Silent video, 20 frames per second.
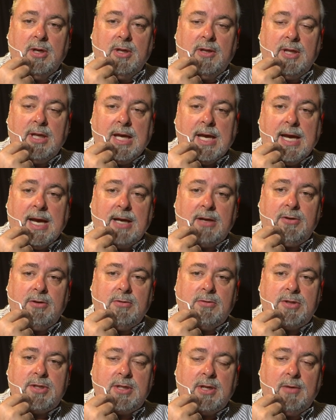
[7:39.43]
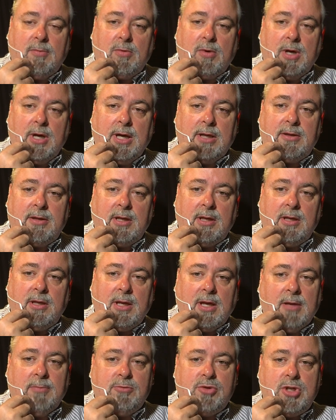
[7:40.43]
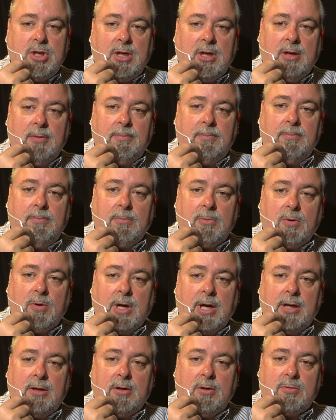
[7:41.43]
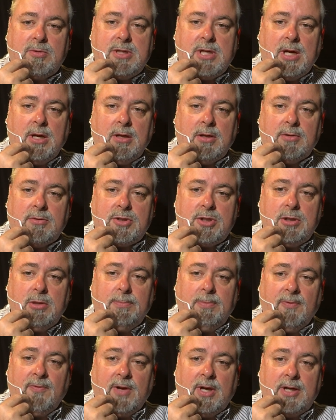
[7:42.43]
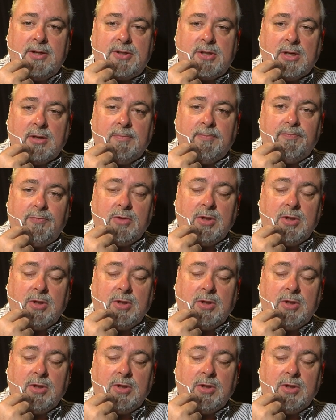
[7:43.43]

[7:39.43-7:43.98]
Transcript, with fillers: The actors that were at the MGM Grand Hotel supervising